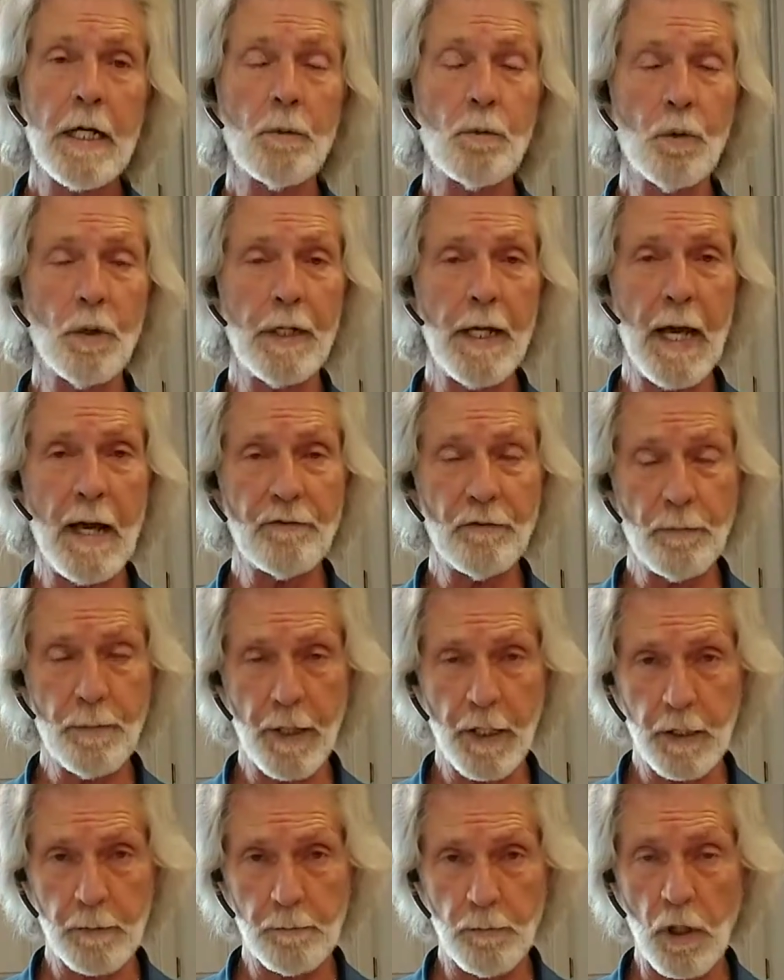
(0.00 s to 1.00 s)
It would have a
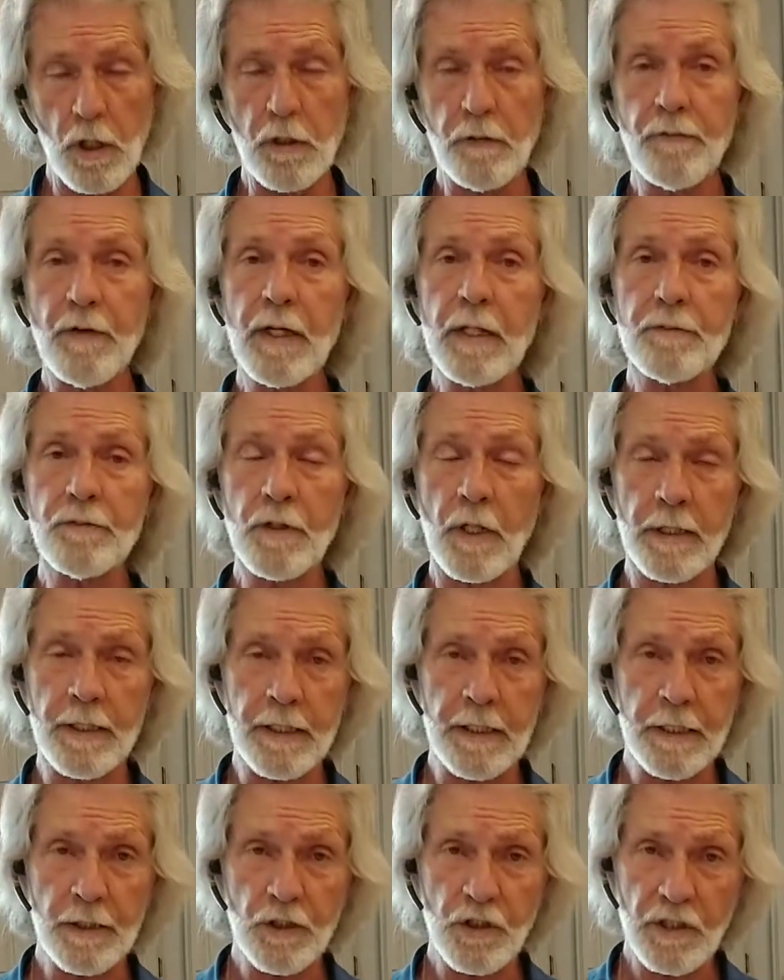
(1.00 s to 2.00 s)
pair of ball valves
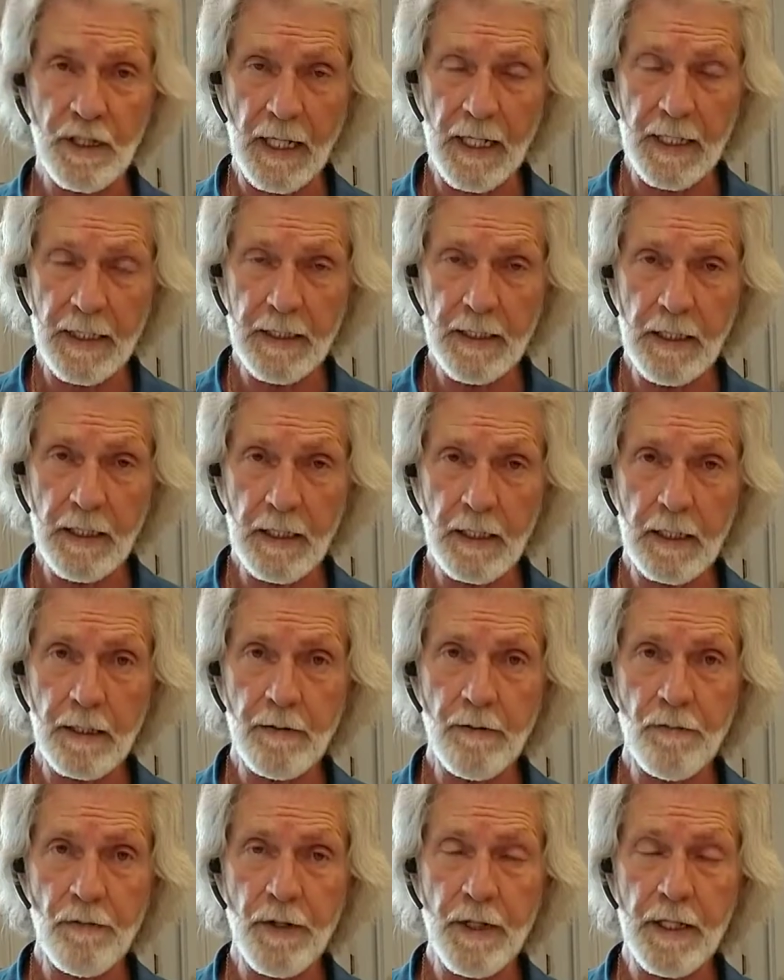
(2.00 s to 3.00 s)
on each side
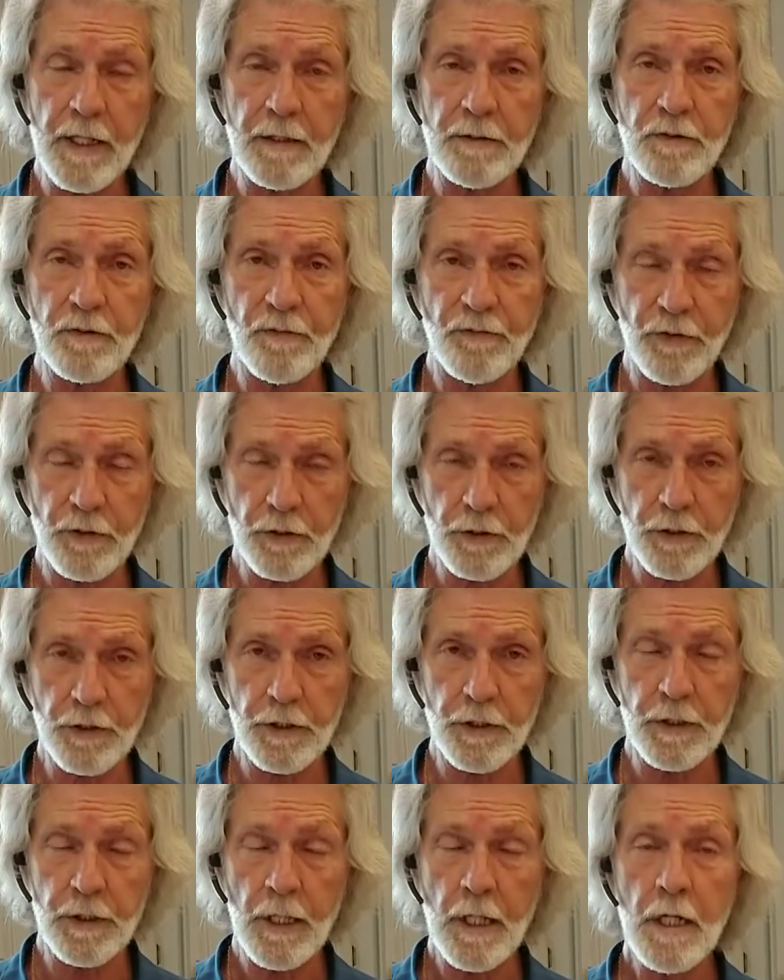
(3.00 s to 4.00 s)
of the
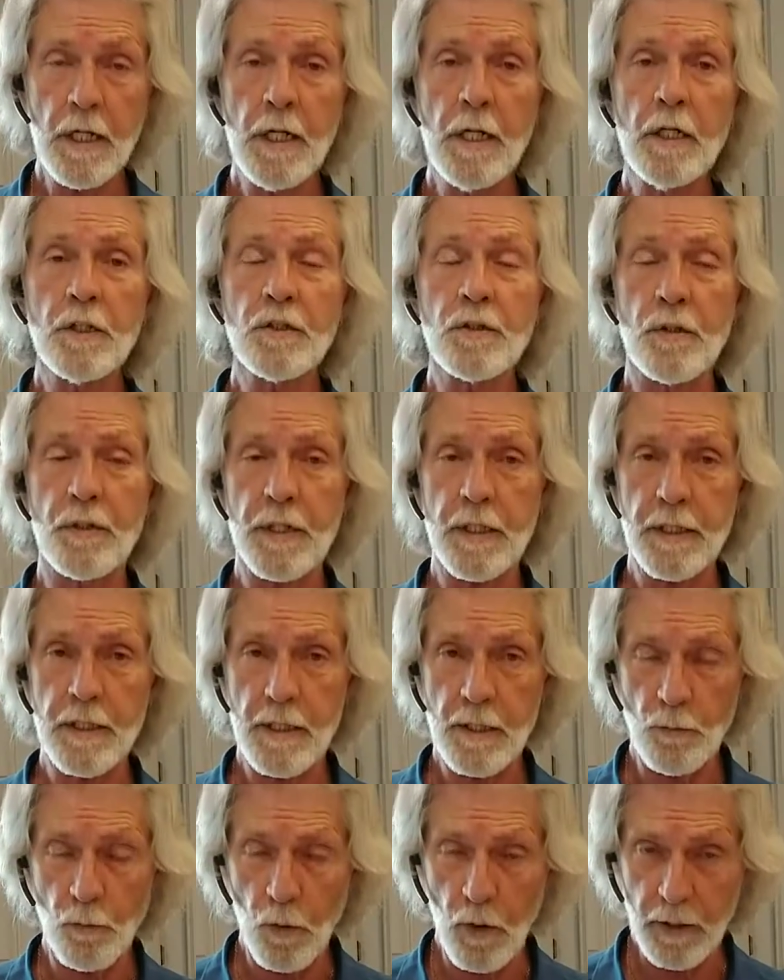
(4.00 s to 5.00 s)
filter so
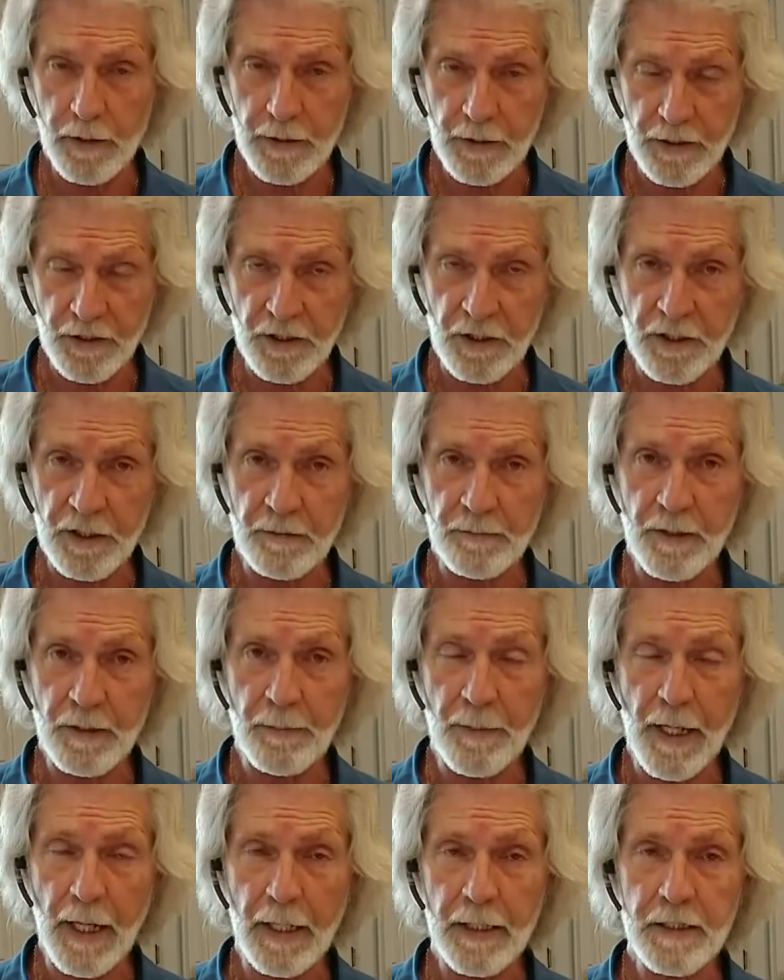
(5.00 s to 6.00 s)
that the system
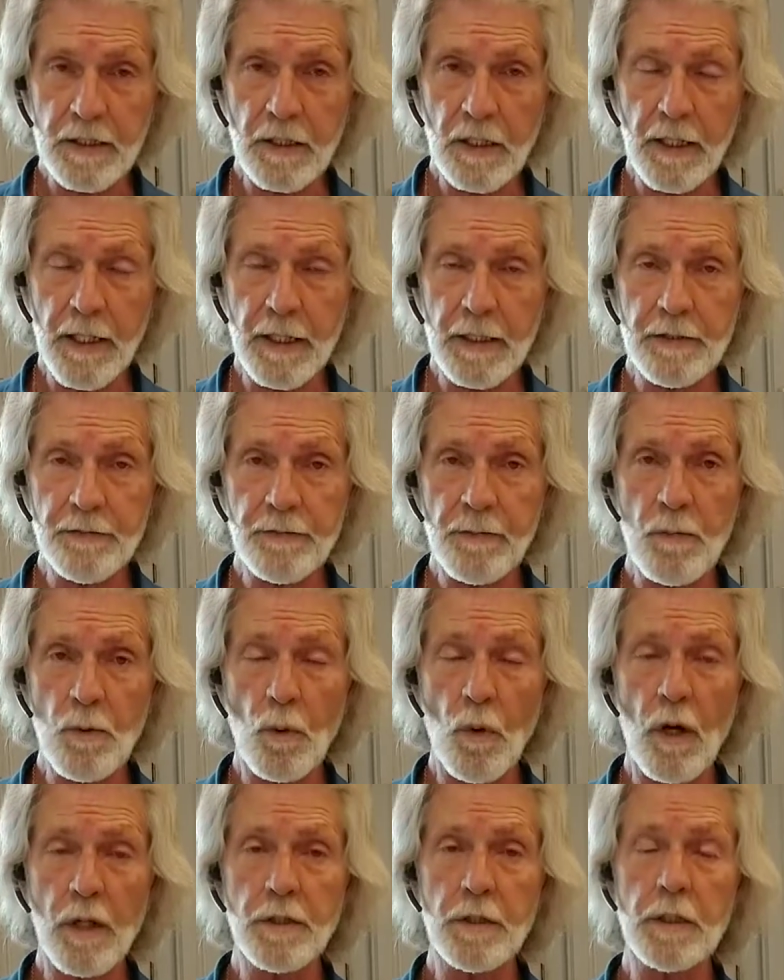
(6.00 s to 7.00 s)
can be isolated from the
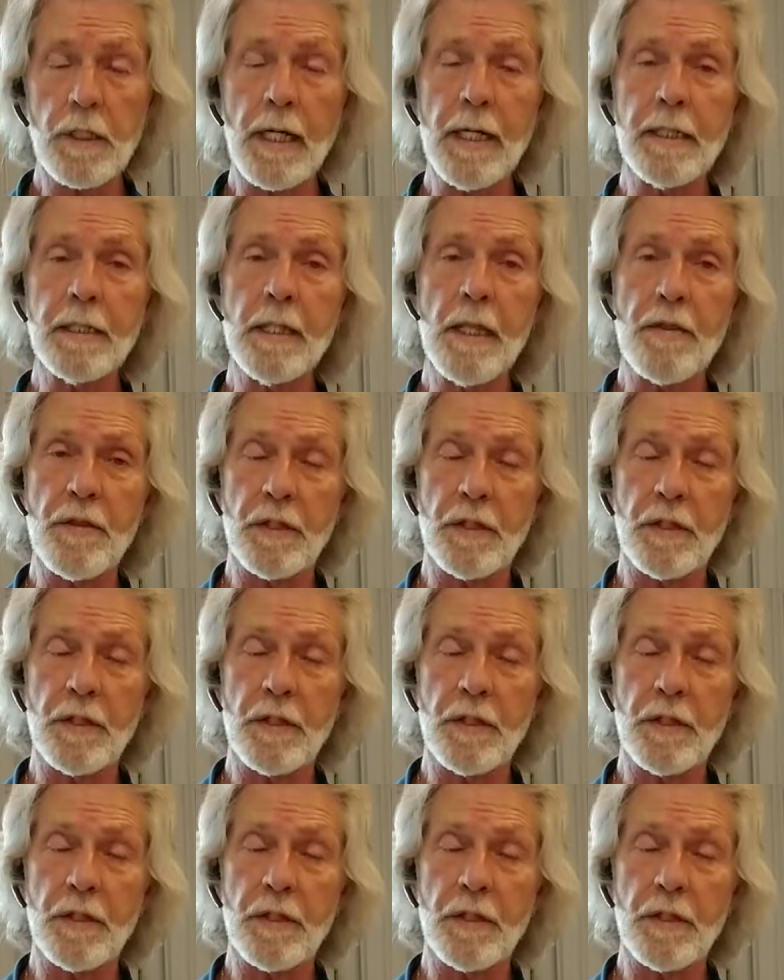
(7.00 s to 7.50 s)
water line.